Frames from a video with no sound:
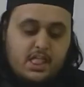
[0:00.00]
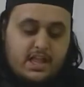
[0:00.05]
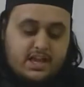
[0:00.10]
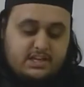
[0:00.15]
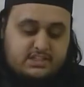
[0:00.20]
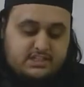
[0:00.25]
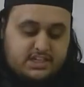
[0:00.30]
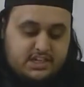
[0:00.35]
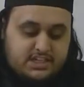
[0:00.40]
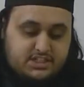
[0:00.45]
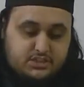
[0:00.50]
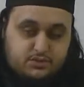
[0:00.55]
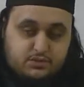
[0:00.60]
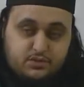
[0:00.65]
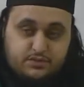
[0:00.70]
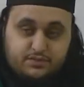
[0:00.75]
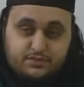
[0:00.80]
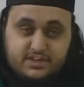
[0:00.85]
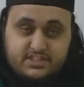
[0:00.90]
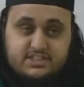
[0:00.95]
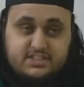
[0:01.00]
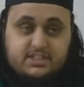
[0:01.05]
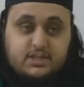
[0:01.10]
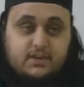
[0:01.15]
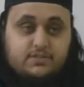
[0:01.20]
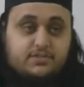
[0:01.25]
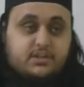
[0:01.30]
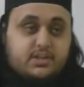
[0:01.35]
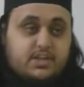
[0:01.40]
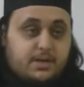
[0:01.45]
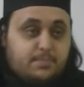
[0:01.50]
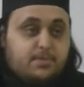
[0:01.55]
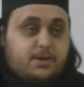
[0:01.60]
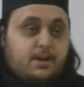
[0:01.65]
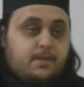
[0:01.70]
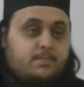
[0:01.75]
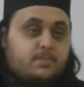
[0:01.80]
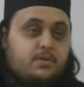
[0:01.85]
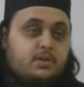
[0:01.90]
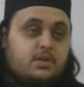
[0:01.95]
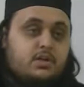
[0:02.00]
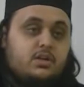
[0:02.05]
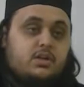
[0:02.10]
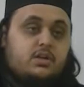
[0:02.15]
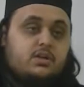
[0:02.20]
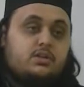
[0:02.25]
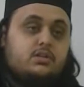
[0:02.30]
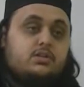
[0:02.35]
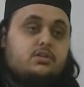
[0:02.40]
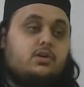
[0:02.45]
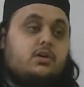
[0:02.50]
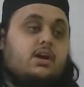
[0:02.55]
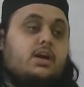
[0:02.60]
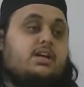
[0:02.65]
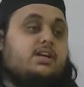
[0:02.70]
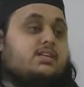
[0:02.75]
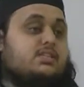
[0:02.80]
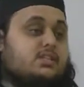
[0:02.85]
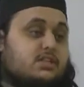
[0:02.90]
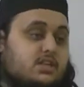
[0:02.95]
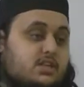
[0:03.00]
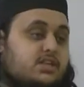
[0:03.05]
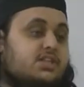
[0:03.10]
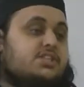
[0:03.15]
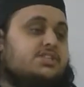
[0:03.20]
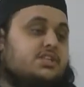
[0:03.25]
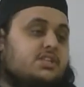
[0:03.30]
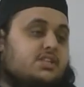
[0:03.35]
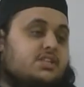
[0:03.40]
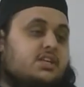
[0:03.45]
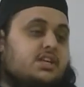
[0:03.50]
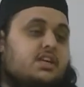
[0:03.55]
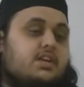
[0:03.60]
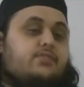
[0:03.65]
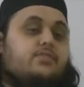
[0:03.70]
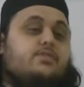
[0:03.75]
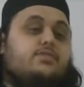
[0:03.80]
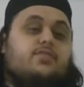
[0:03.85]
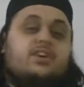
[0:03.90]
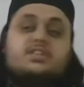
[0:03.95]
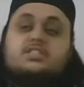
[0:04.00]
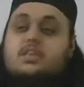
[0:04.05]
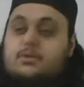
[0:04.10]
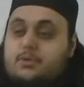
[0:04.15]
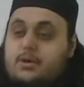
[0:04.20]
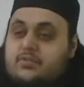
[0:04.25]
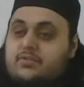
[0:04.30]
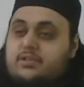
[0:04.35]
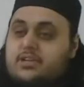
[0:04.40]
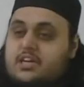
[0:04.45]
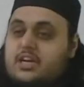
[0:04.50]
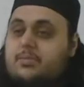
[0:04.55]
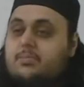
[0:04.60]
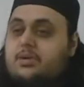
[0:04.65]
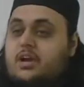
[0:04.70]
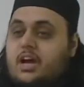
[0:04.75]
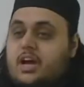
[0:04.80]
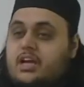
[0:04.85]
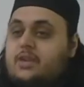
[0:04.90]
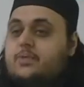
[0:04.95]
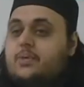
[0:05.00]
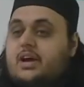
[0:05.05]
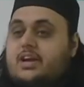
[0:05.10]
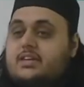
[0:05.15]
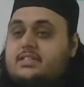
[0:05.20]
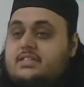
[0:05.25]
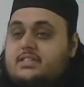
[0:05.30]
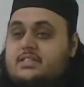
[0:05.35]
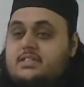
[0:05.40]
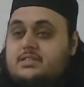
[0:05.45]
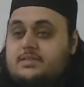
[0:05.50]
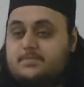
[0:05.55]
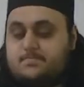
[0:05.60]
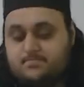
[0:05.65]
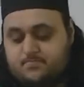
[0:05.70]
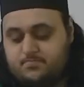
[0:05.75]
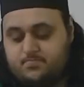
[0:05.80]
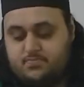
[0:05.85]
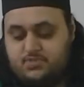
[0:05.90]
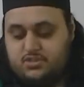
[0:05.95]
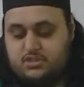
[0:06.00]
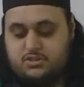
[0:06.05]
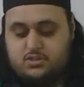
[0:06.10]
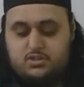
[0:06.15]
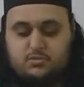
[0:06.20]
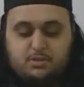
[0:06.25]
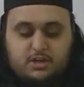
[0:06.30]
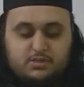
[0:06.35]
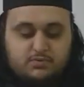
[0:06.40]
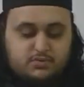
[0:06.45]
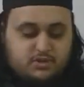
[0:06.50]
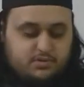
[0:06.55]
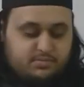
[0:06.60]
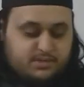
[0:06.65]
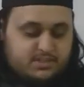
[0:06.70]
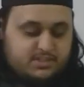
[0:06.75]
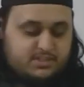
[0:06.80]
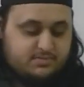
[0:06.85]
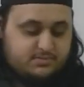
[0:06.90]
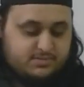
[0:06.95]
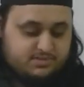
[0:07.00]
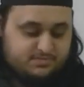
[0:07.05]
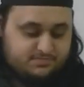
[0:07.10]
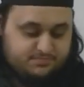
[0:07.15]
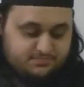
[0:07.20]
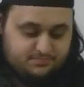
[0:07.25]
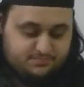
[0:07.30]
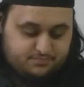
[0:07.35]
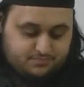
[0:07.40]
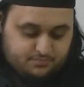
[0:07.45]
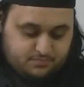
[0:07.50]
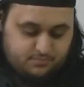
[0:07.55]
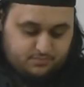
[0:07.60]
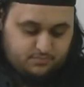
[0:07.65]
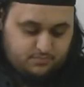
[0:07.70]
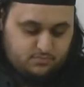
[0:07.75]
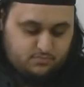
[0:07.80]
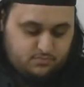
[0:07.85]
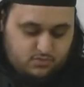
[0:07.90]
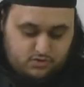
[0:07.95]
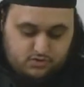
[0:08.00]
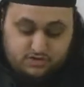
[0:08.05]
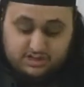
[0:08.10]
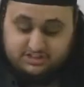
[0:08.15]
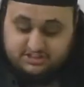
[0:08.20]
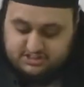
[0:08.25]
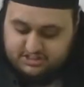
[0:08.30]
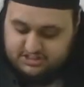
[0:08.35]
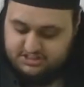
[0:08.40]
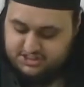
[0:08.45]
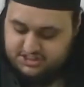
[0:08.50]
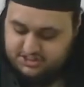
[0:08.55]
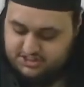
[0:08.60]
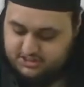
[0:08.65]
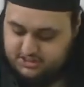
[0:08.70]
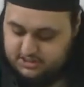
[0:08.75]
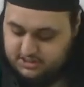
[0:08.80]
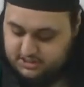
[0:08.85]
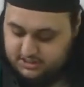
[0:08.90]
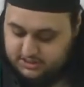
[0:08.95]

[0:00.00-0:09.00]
in relation to the facing of the Qibla, though it is a condition that if you face away from the Qibla anywhere else, then your namaz will not be accepted. That's a condition.